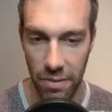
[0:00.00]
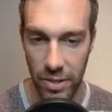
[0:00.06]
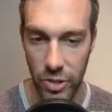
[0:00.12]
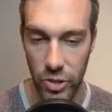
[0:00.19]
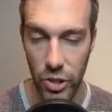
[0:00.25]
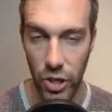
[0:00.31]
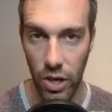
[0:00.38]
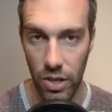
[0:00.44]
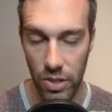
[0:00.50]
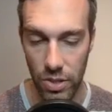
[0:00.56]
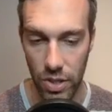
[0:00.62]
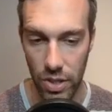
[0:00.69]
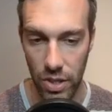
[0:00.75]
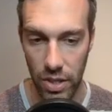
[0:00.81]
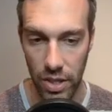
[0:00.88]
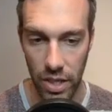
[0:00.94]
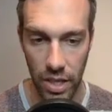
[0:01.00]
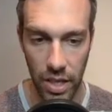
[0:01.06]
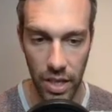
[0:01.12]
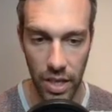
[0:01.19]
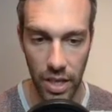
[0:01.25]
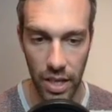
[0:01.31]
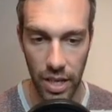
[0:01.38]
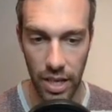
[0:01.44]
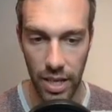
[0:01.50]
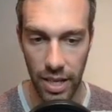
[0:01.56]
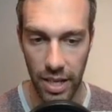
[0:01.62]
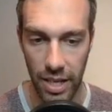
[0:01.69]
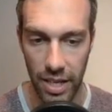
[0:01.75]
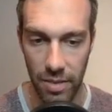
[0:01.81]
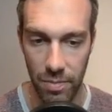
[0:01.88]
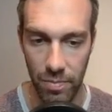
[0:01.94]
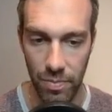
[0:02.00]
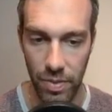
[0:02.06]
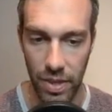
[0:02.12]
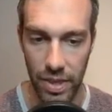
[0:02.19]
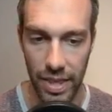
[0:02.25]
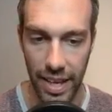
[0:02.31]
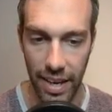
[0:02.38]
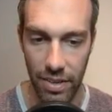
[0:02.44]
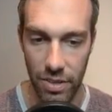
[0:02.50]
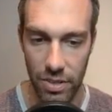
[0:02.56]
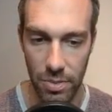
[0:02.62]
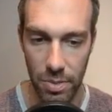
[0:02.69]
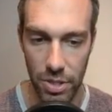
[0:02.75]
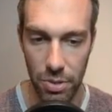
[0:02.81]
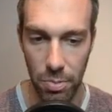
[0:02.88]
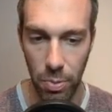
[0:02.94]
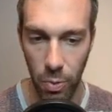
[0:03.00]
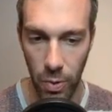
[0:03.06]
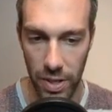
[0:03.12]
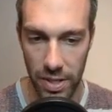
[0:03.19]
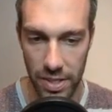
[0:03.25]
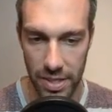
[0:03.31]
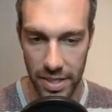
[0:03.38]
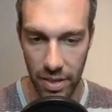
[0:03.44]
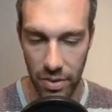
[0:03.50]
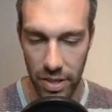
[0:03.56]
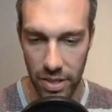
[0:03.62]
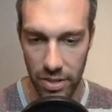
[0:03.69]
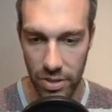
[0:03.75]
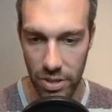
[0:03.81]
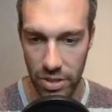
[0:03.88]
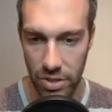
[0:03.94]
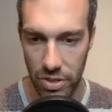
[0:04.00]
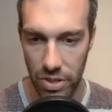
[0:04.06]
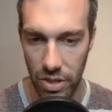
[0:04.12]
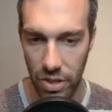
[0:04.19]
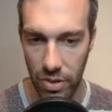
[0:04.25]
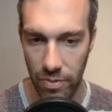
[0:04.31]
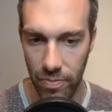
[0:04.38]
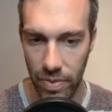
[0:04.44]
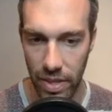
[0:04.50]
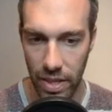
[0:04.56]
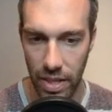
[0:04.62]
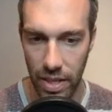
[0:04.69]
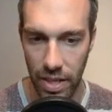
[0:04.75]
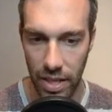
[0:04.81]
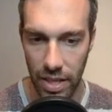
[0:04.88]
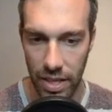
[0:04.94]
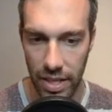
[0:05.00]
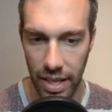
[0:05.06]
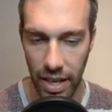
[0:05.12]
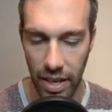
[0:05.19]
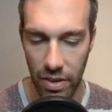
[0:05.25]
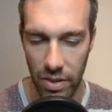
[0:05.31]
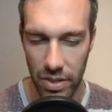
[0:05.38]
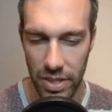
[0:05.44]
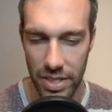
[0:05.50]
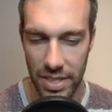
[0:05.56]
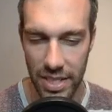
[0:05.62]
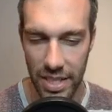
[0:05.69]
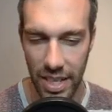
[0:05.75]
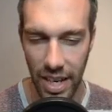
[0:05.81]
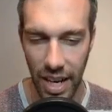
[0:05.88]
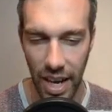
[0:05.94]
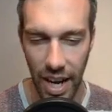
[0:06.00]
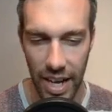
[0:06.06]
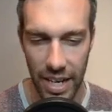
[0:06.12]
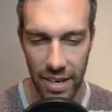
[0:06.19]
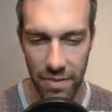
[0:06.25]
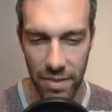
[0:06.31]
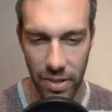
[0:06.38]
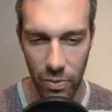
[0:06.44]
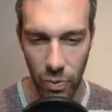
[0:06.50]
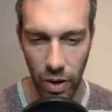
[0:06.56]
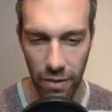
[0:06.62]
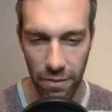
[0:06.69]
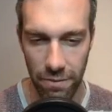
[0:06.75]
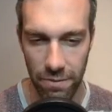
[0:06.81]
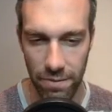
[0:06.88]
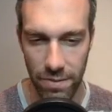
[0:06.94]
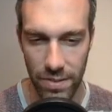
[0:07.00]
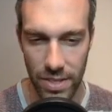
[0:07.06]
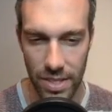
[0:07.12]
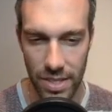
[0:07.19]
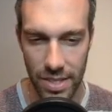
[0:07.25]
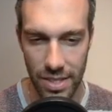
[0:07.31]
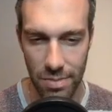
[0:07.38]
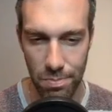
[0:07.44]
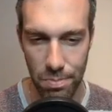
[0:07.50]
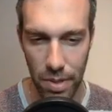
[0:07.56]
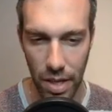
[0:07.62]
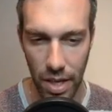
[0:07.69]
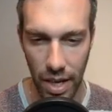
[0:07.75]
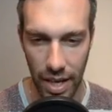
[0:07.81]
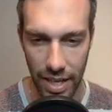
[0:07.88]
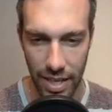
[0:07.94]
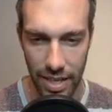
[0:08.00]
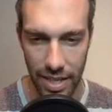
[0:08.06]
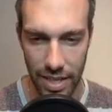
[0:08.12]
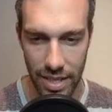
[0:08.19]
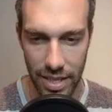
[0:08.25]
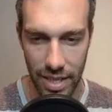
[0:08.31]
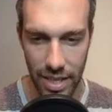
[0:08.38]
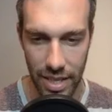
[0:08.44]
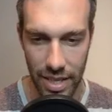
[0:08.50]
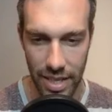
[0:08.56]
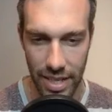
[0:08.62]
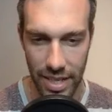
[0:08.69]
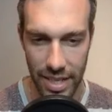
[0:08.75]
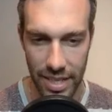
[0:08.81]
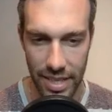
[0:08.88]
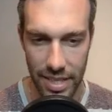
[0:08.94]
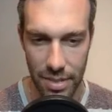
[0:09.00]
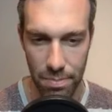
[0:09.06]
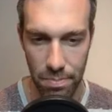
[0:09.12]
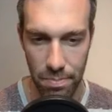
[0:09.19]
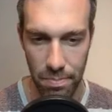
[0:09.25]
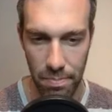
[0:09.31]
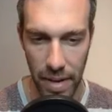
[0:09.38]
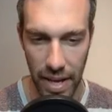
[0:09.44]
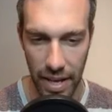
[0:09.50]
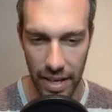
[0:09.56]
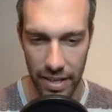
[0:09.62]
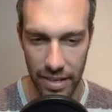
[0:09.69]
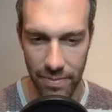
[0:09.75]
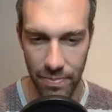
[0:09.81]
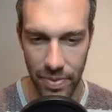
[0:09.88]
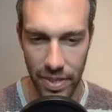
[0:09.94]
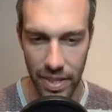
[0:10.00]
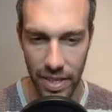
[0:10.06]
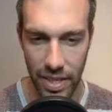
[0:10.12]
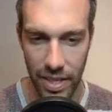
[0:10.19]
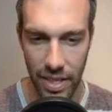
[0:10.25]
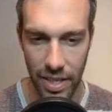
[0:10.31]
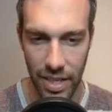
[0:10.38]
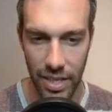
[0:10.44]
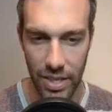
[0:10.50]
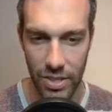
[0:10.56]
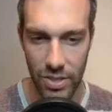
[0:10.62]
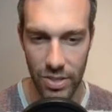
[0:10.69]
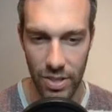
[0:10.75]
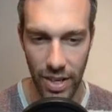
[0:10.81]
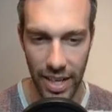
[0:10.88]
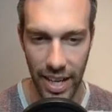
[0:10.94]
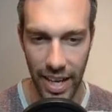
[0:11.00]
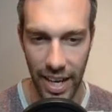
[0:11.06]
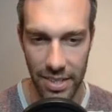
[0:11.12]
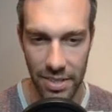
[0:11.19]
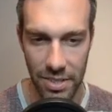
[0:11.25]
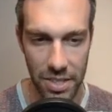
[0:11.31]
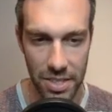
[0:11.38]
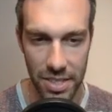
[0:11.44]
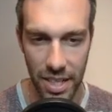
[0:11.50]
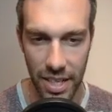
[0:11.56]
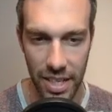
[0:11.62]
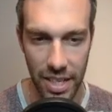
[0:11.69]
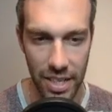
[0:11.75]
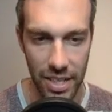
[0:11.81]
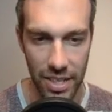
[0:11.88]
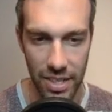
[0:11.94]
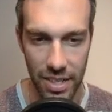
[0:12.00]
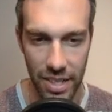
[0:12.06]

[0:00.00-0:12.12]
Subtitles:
Charizard. Now there's a bunch of poisons out here too, so counter is kind of in a rough spot in this meta. So again, I'm just gonna stay in here.